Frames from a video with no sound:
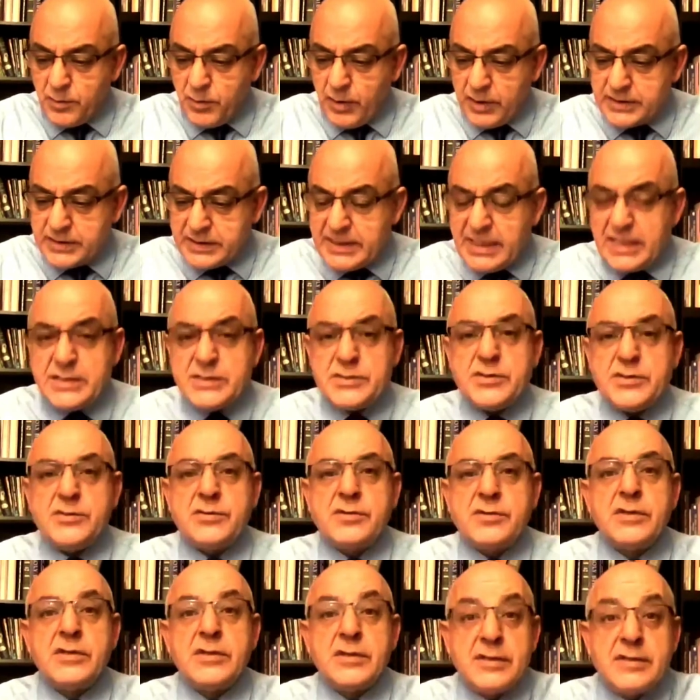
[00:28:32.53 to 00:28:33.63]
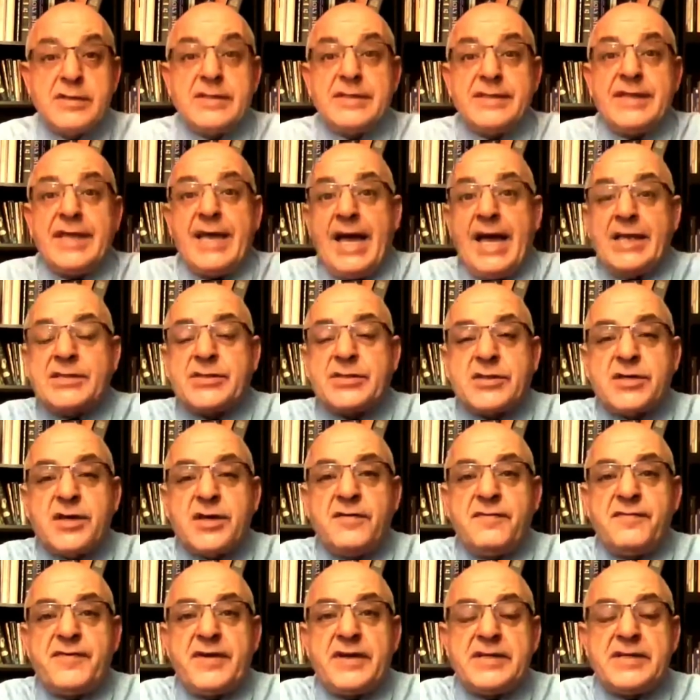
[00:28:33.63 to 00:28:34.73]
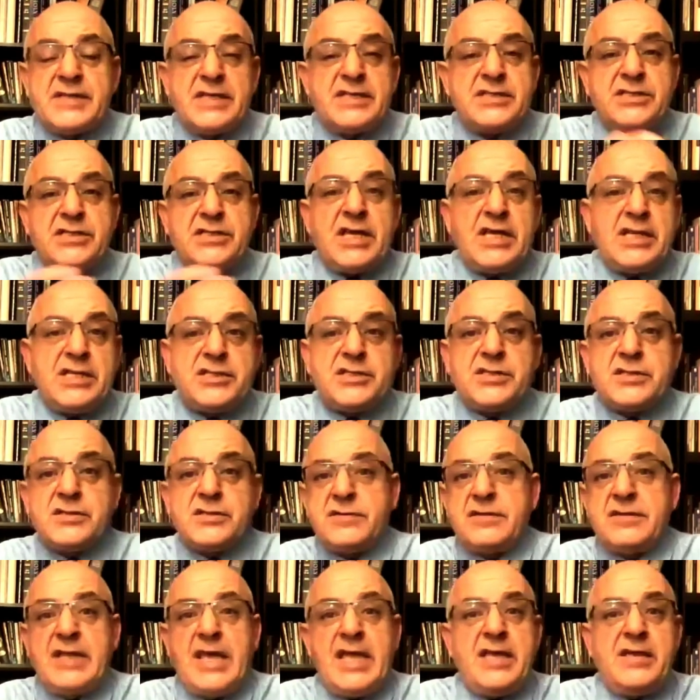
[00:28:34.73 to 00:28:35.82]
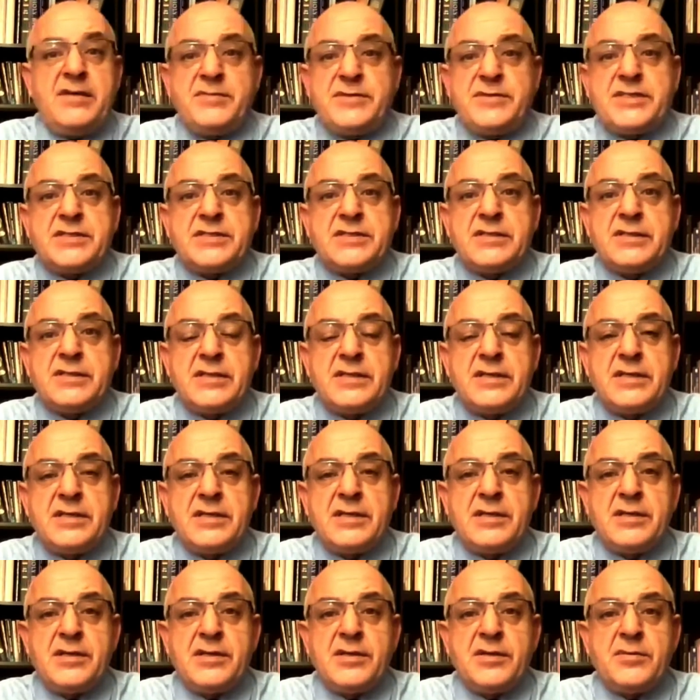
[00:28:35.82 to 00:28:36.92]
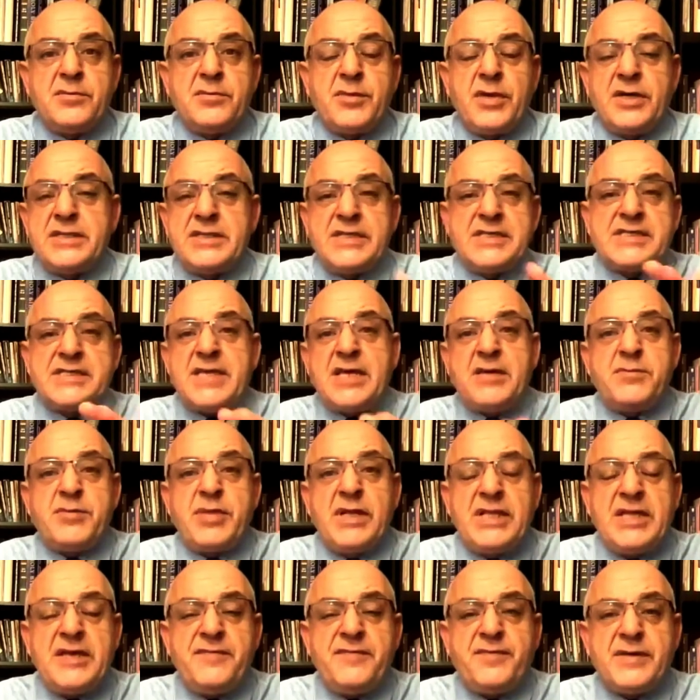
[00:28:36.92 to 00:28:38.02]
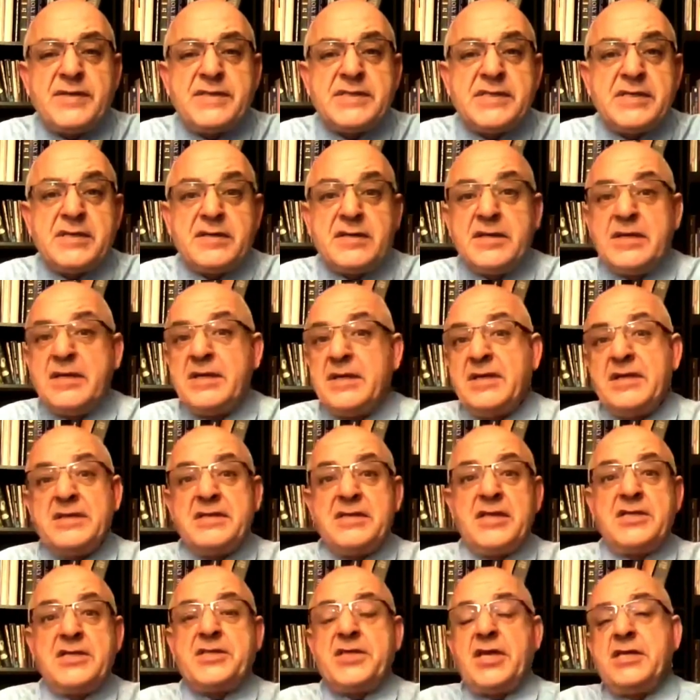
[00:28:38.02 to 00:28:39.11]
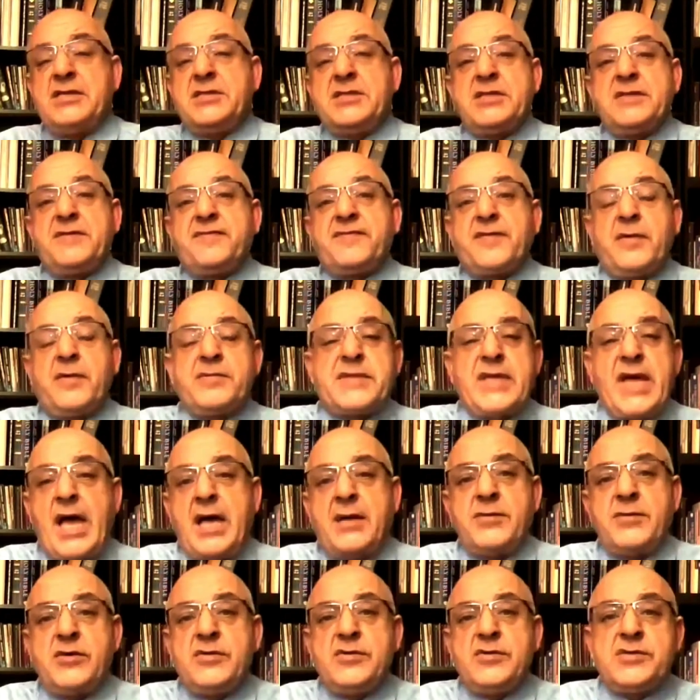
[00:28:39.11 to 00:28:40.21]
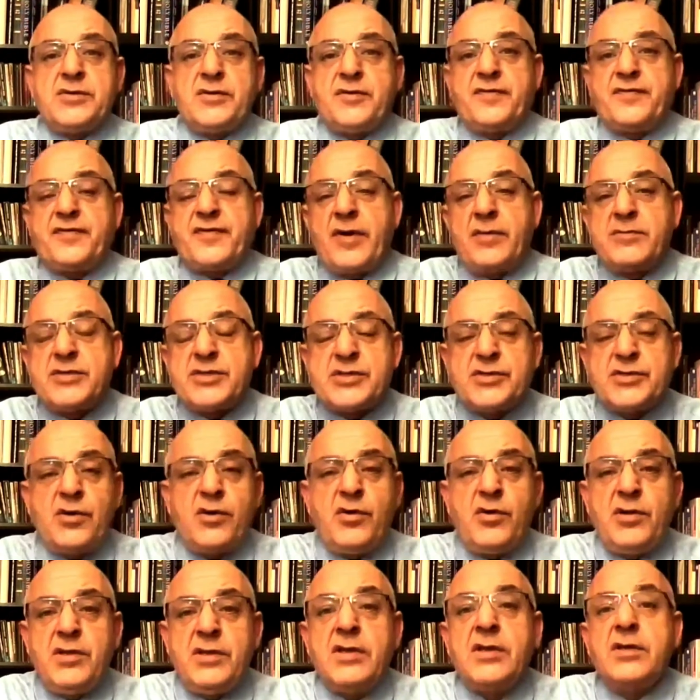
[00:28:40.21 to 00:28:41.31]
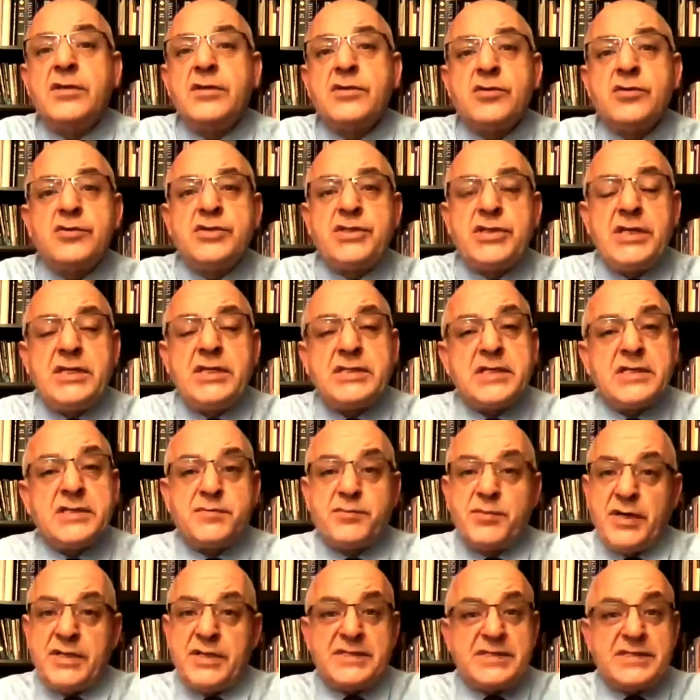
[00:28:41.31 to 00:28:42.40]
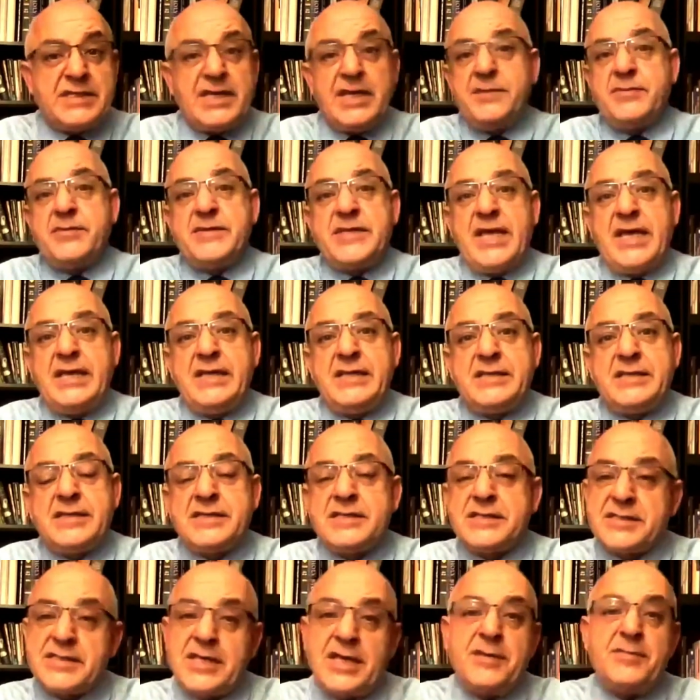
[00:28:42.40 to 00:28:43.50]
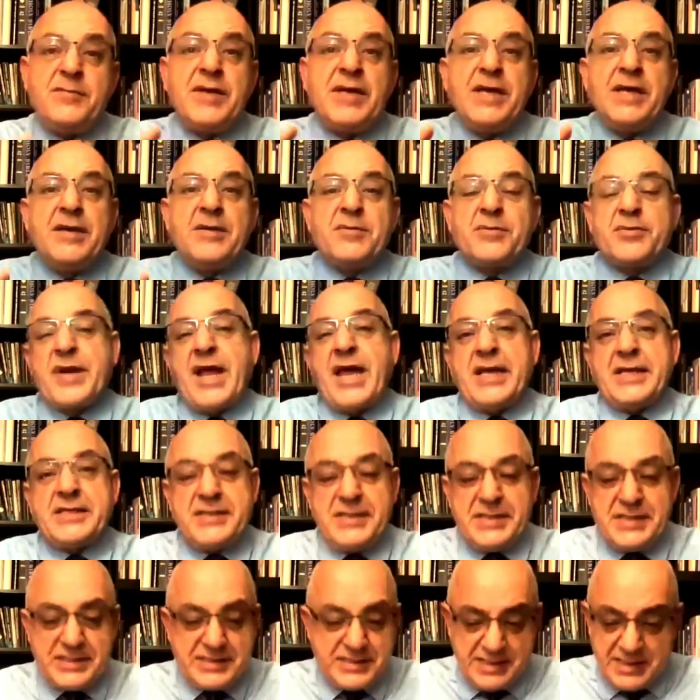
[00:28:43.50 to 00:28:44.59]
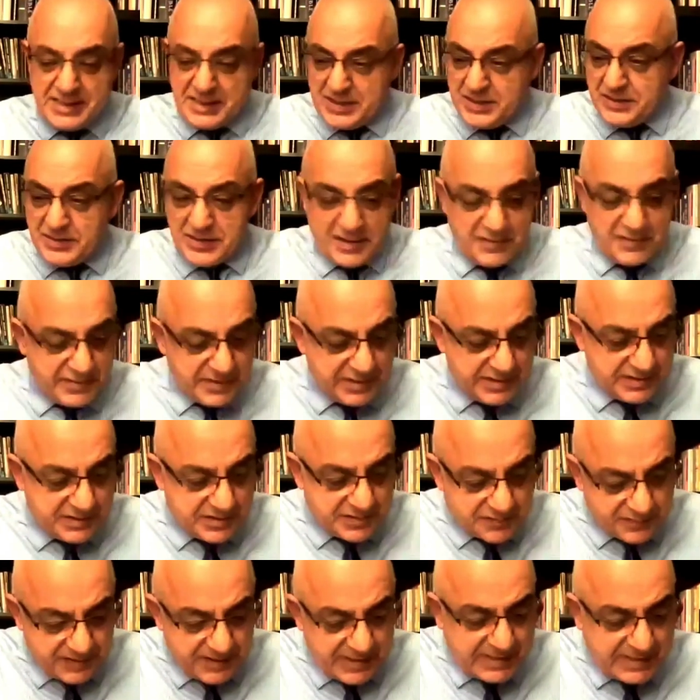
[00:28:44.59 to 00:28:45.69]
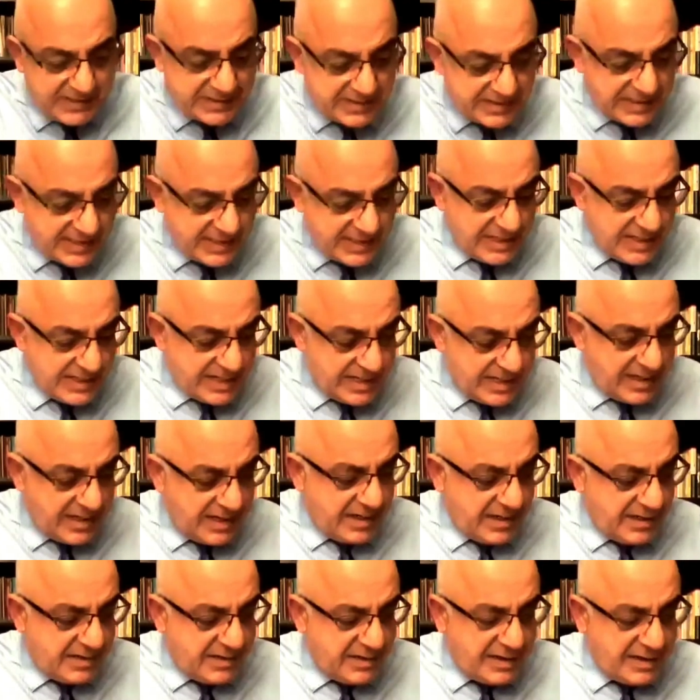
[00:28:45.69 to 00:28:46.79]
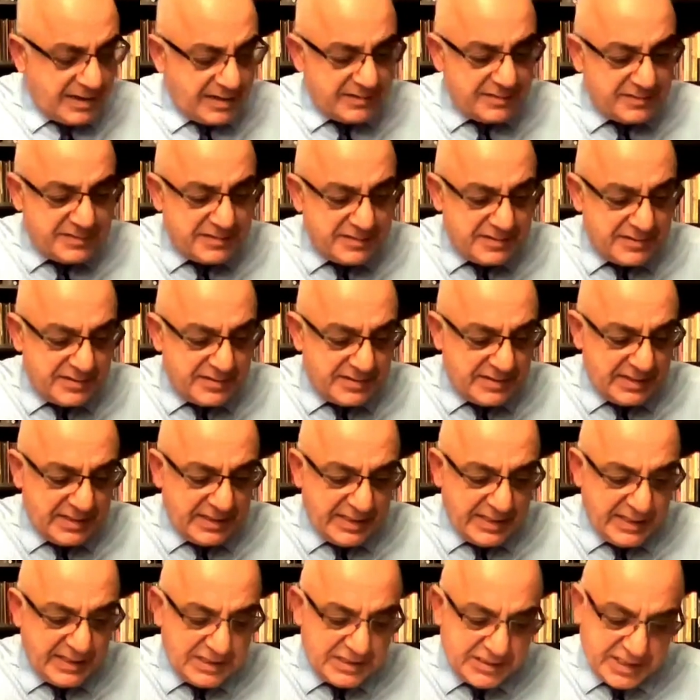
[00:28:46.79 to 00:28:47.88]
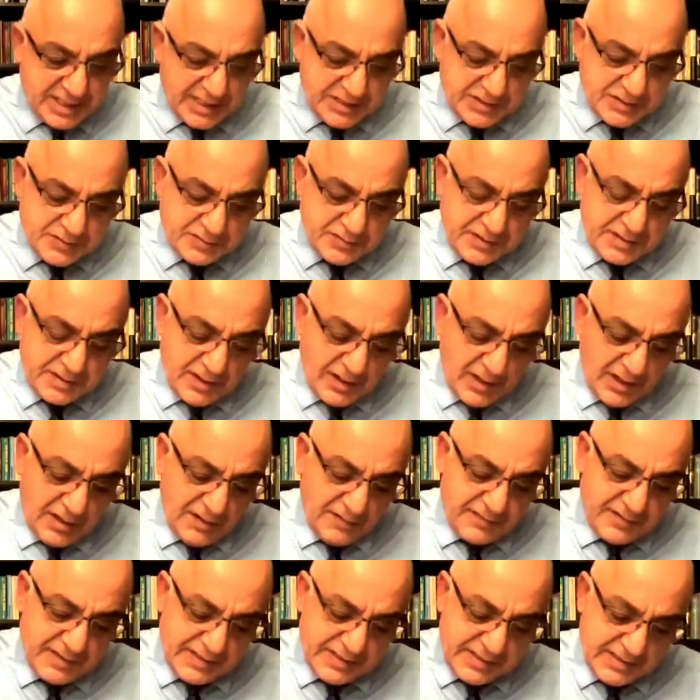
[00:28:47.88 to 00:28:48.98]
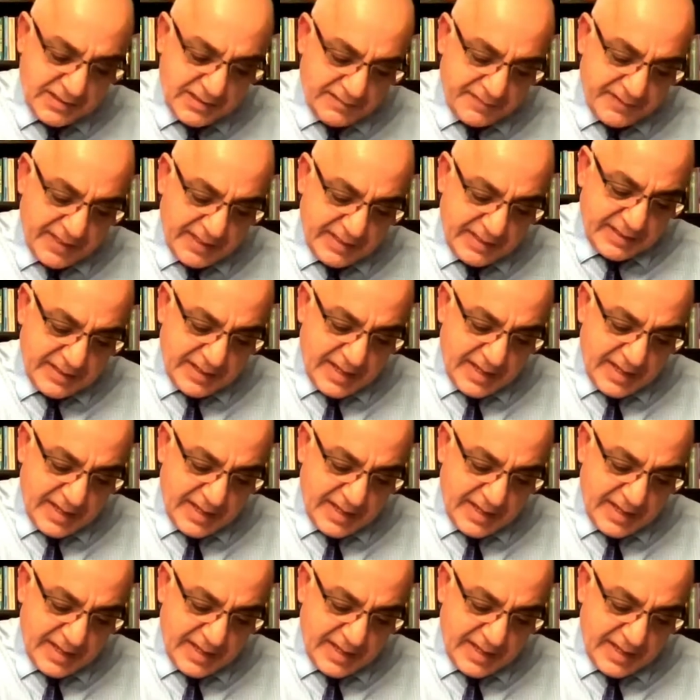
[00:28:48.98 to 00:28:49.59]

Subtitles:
What did they do? They had to convert. They changed names, but the same belief was there. They changed it from Tammuz or from Sol to Jesus, but same date, same practice. There were trees. I didn't get a chance to read all of the stuff that